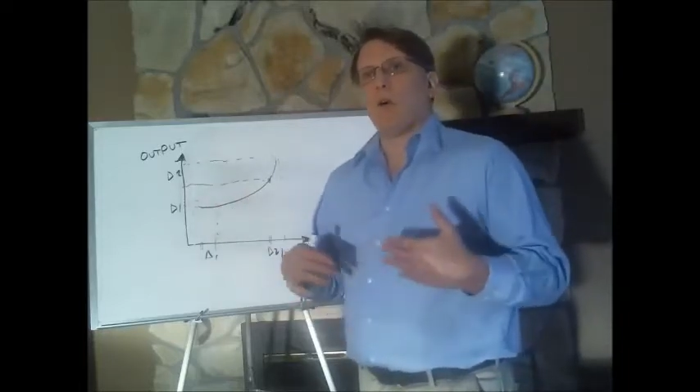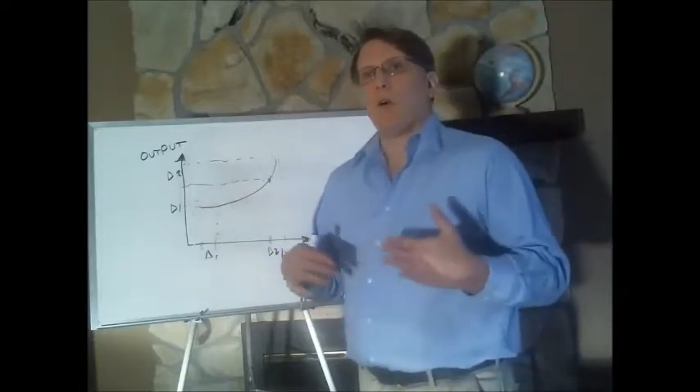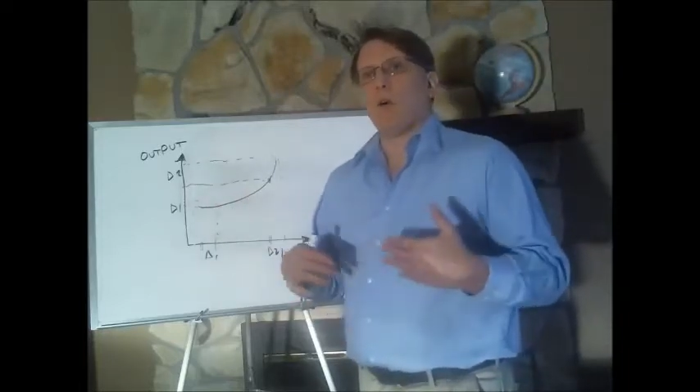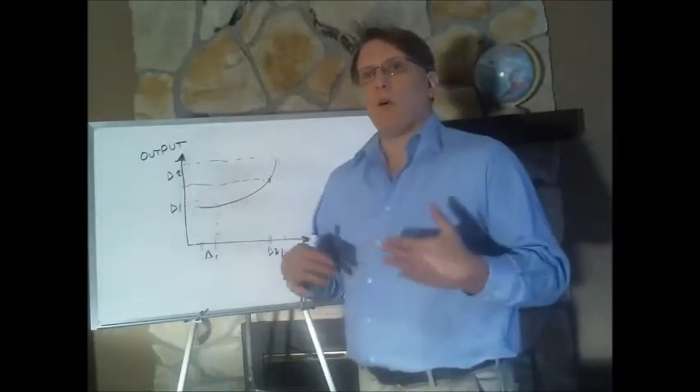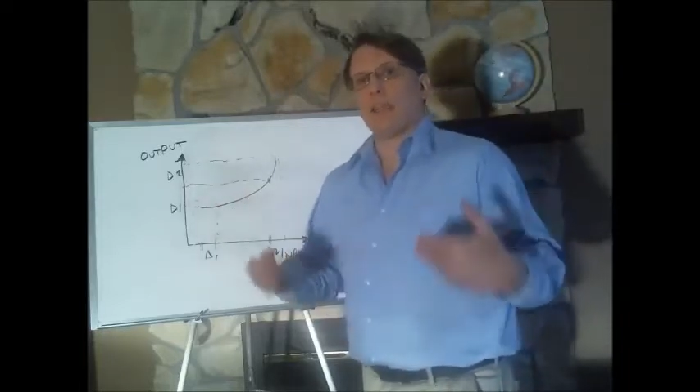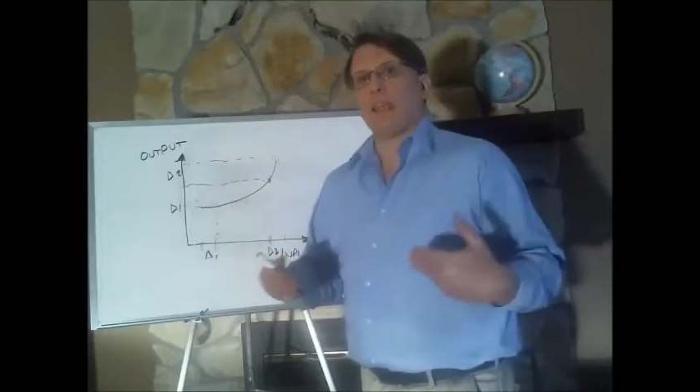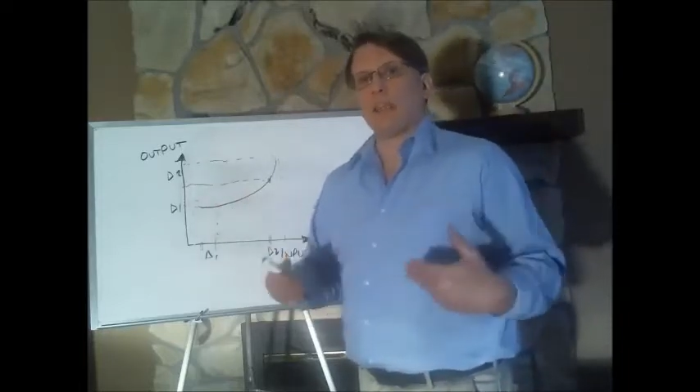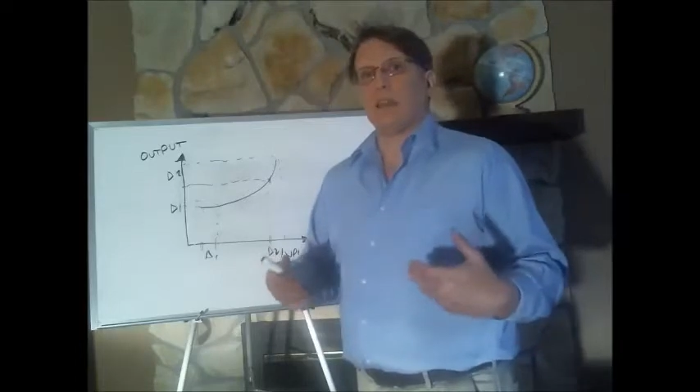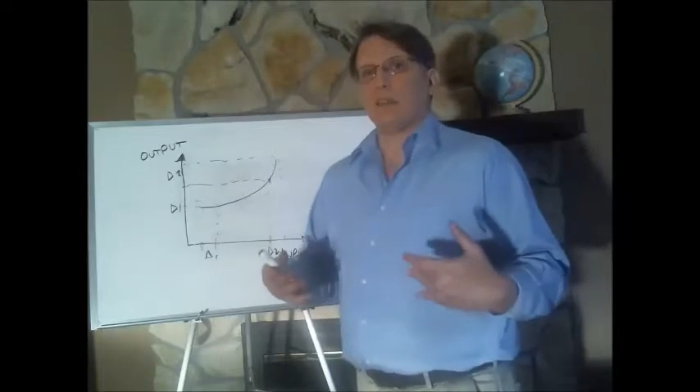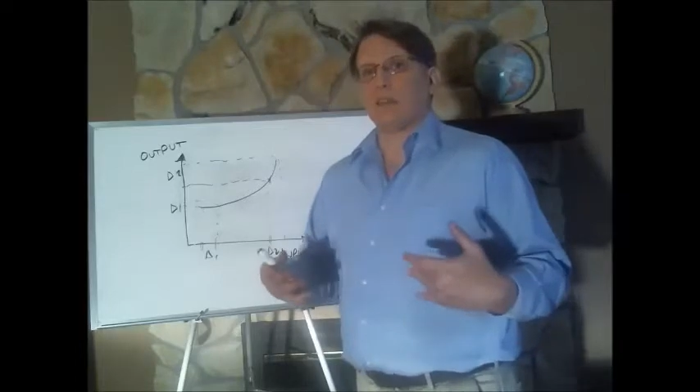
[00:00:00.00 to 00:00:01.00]
you can
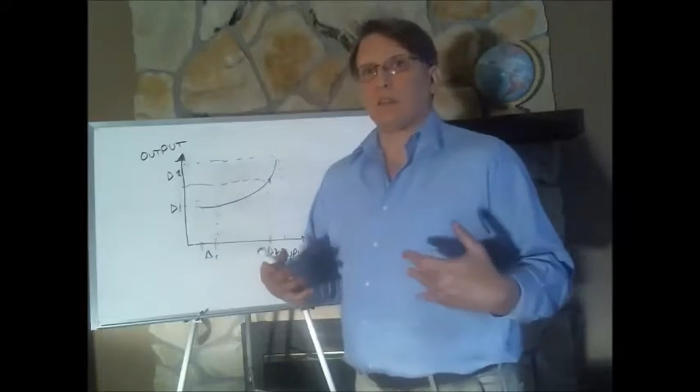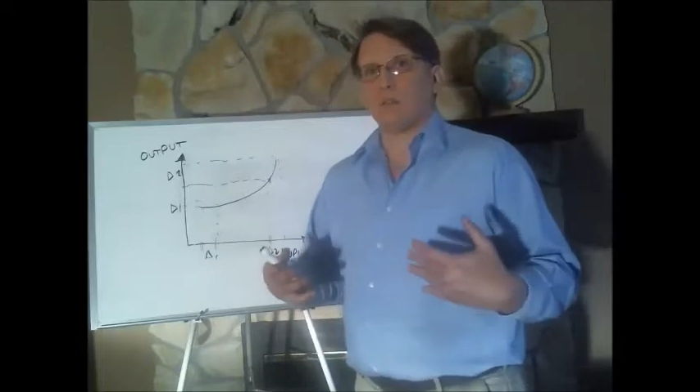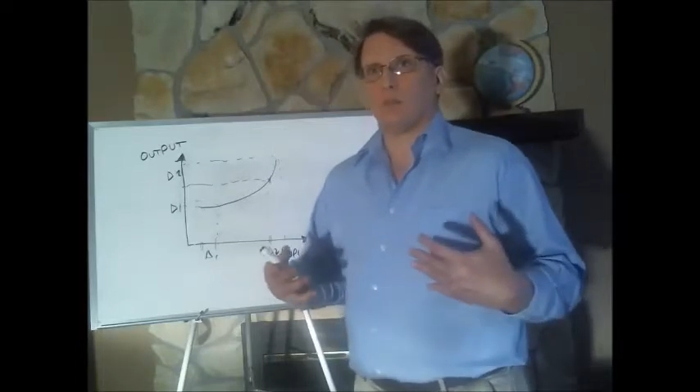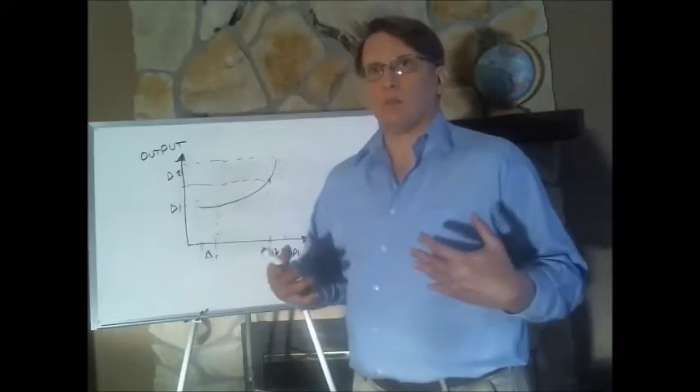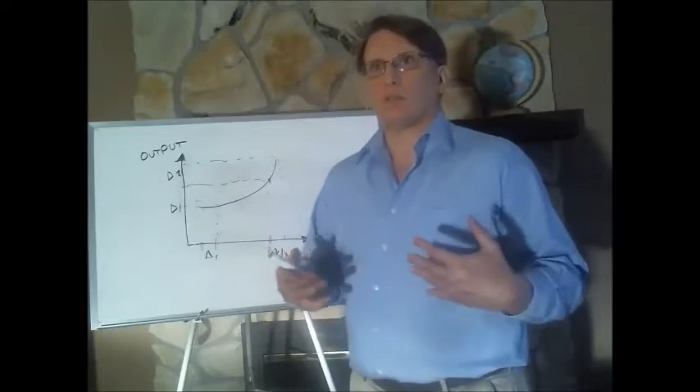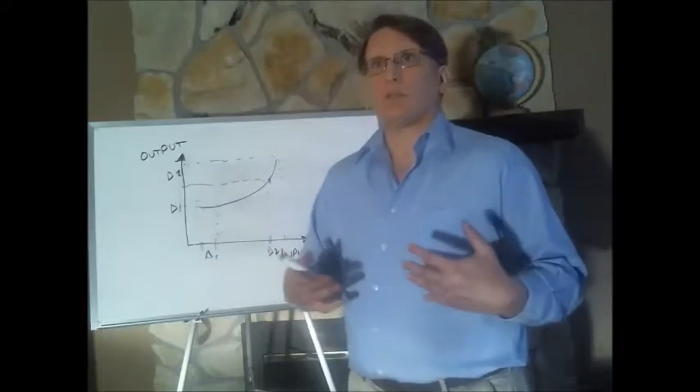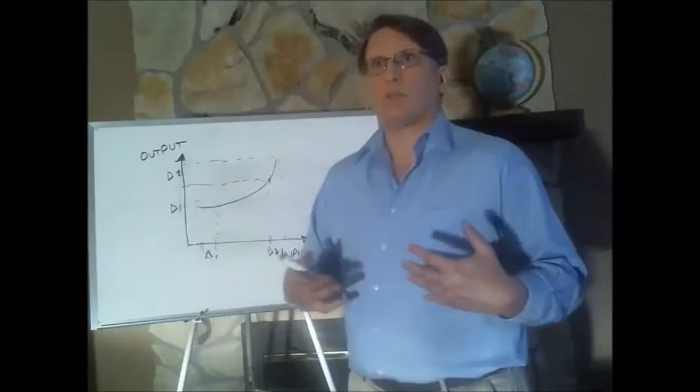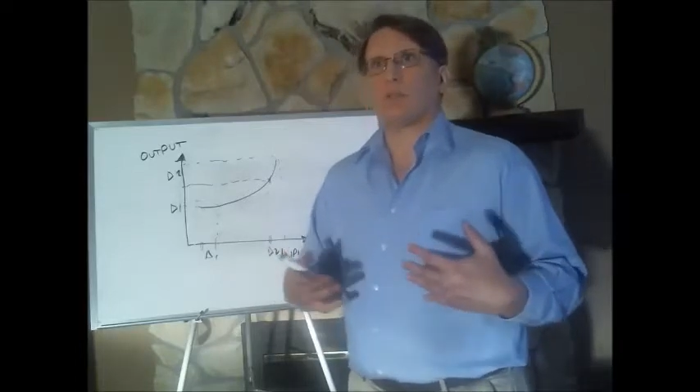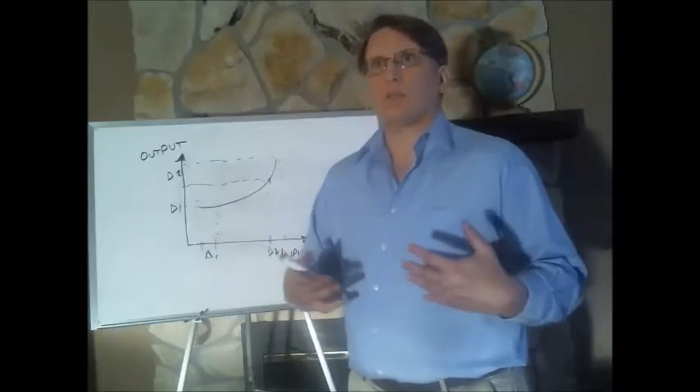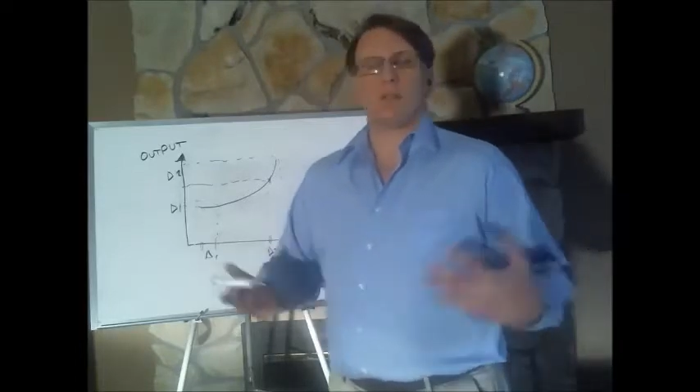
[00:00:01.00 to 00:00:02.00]
get into
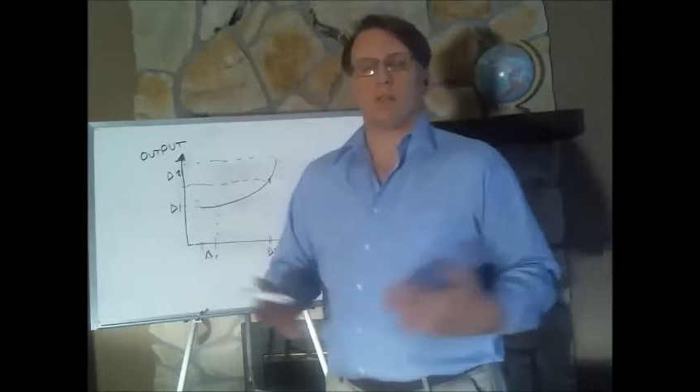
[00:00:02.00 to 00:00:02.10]
certainly